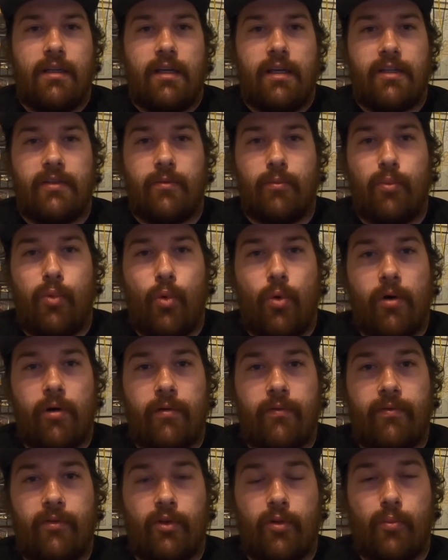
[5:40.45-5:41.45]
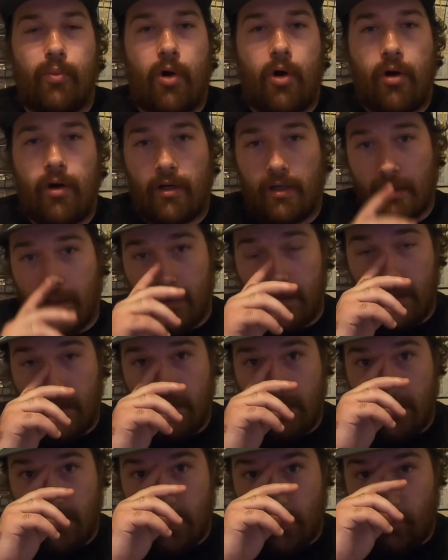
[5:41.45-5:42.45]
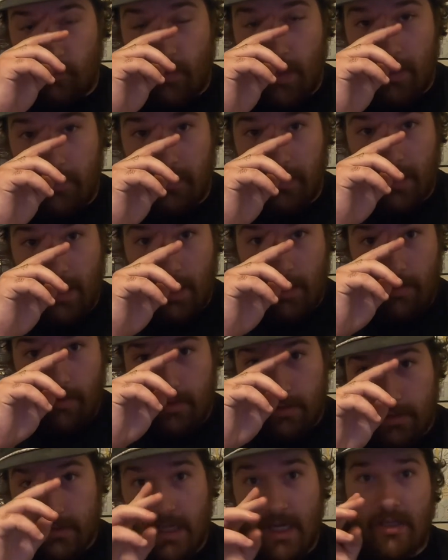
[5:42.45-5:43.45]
is important for the park is the surrounding areas.